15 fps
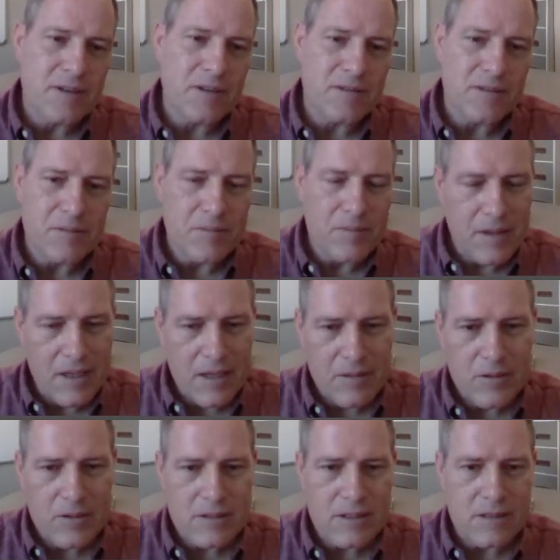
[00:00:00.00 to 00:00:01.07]
of the
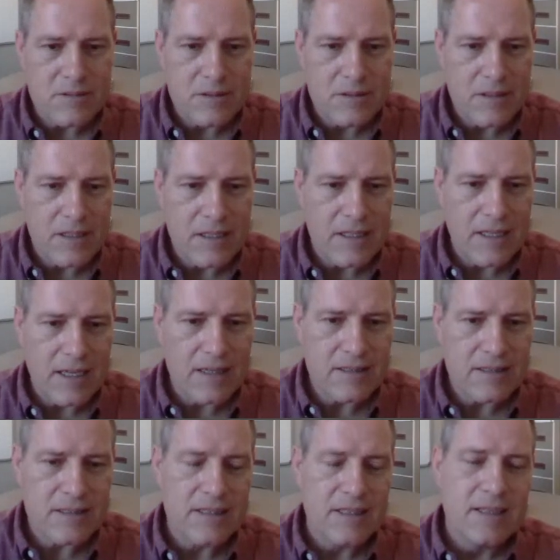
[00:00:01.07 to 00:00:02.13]
gearbox. I'm sure it
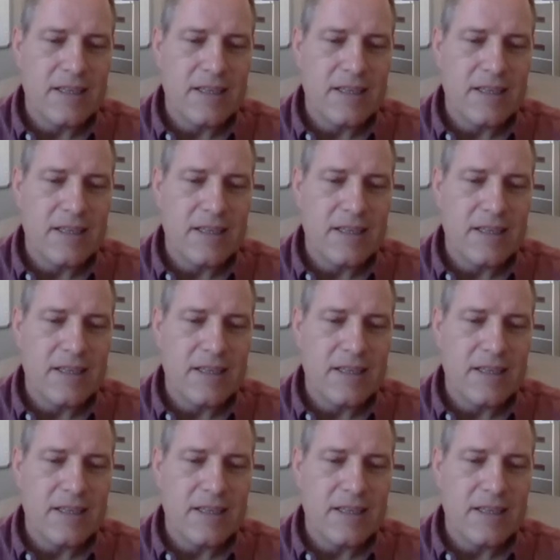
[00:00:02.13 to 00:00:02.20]
does.